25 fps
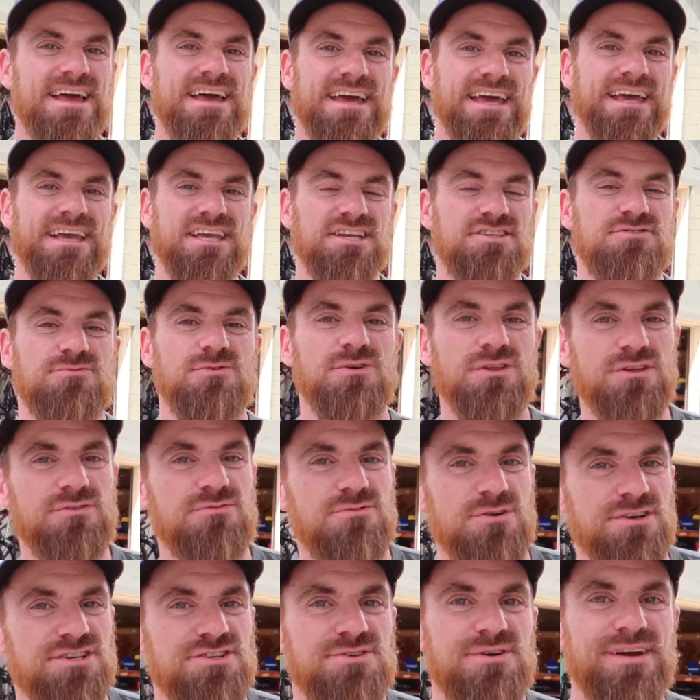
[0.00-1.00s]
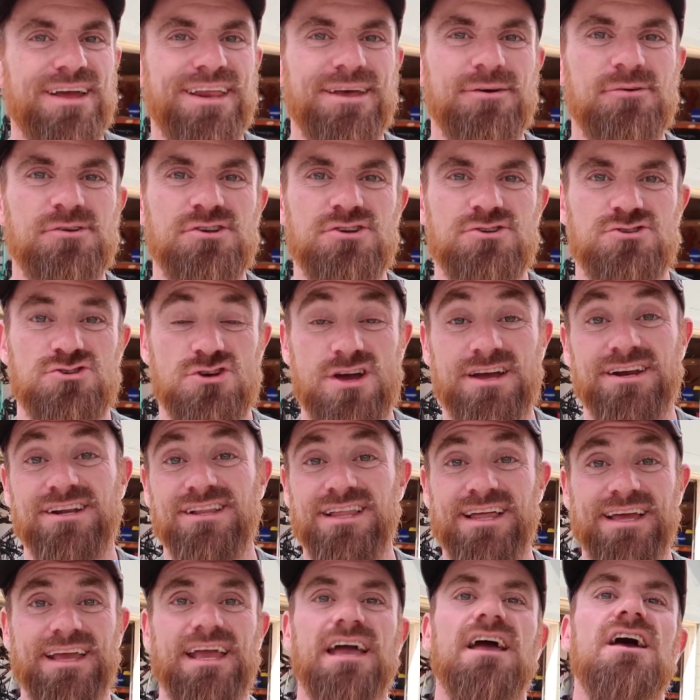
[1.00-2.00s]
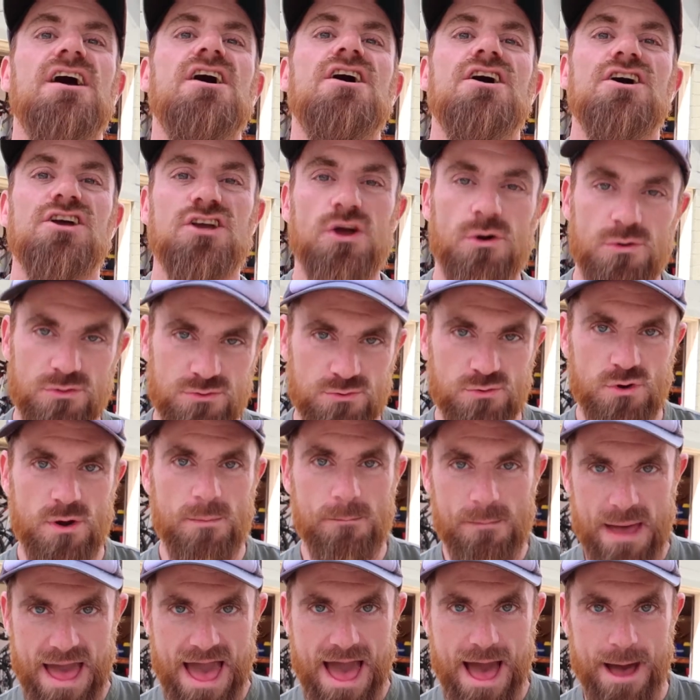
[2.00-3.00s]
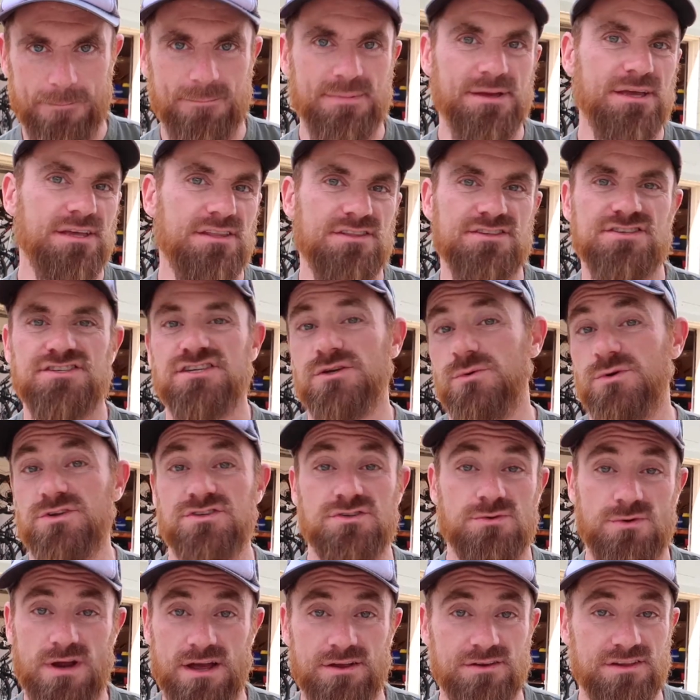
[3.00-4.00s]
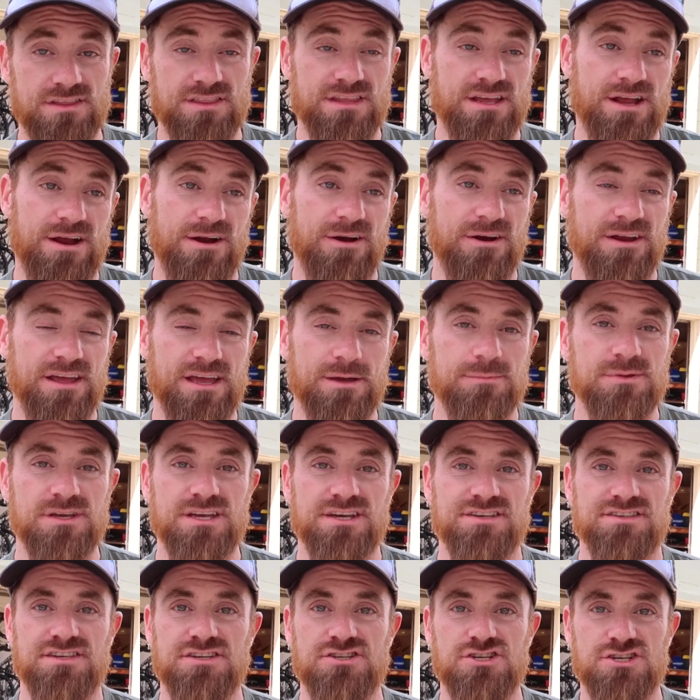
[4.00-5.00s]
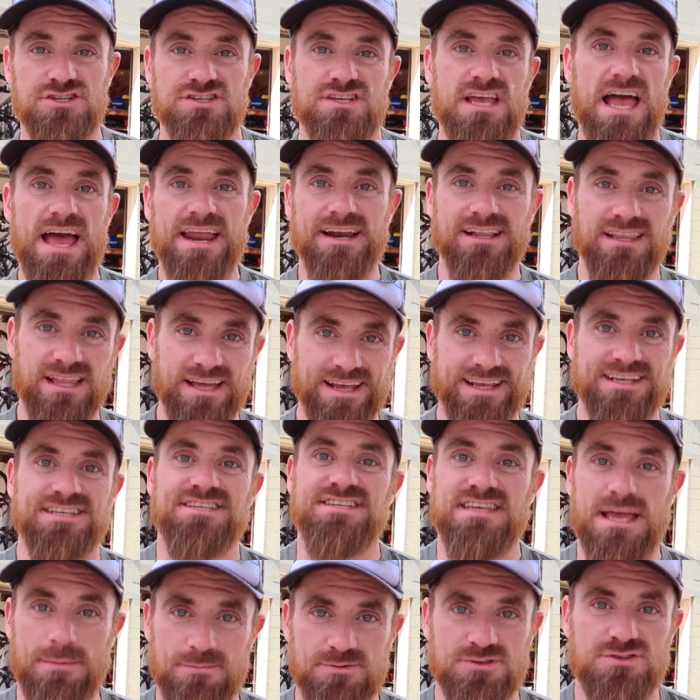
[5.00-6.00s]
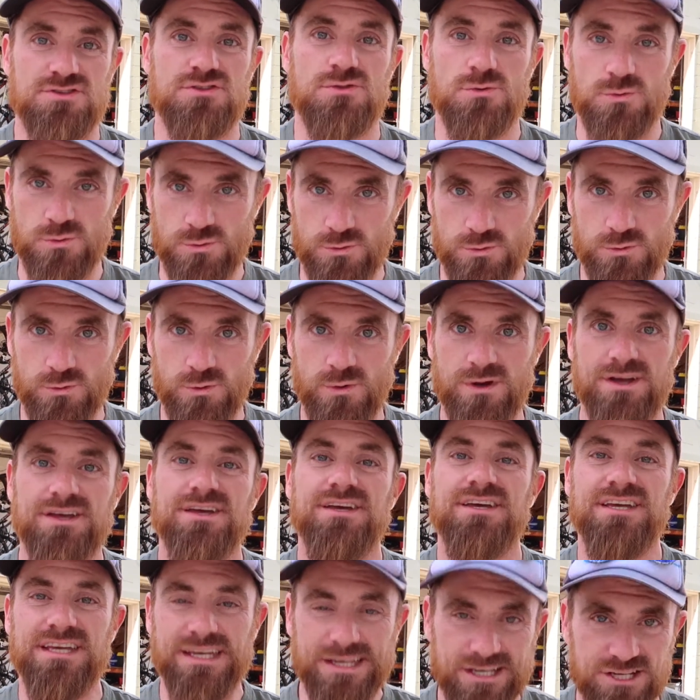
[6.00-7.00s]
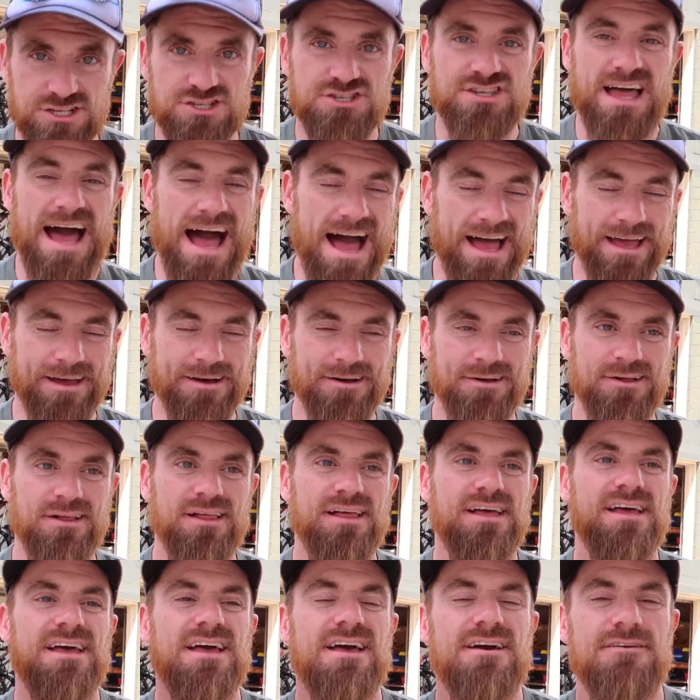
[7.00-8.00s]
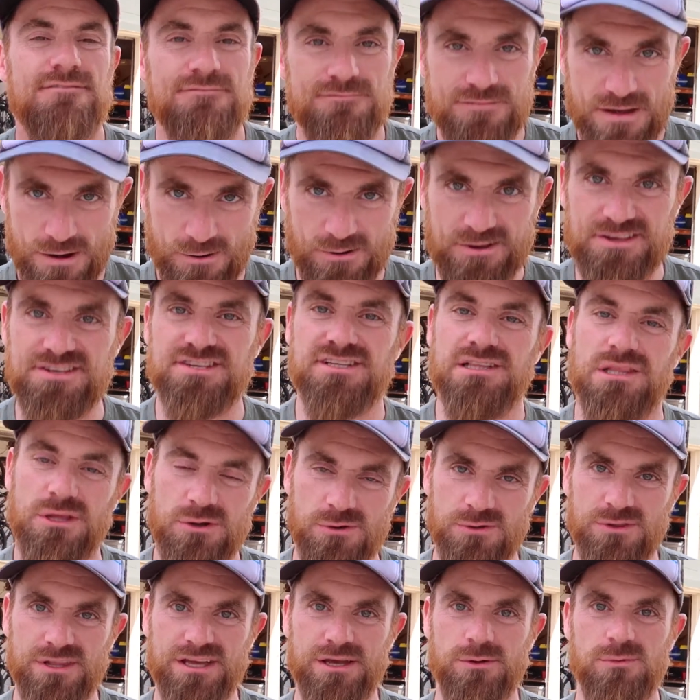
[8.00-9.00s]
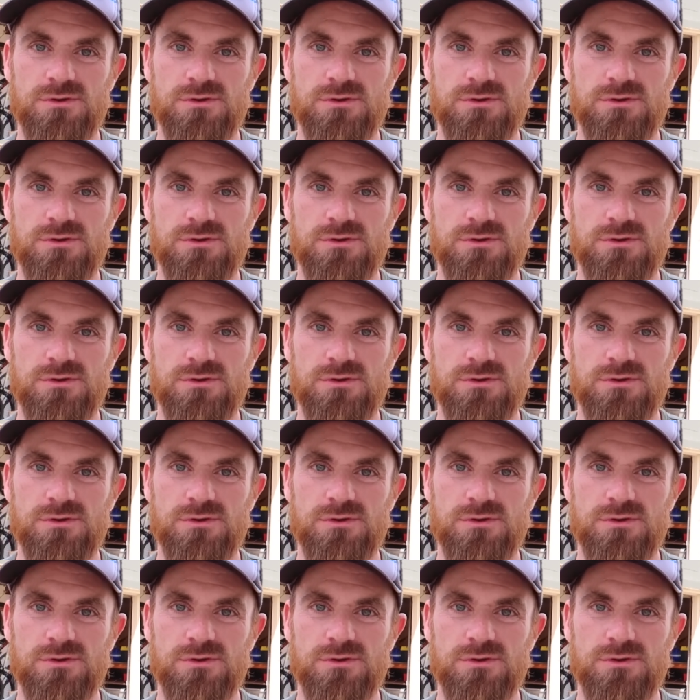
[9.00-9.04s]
it gets really frustrating when you're trying to like go through a map and see what's around in the area, because it just kind of like steps through each tile very slowly.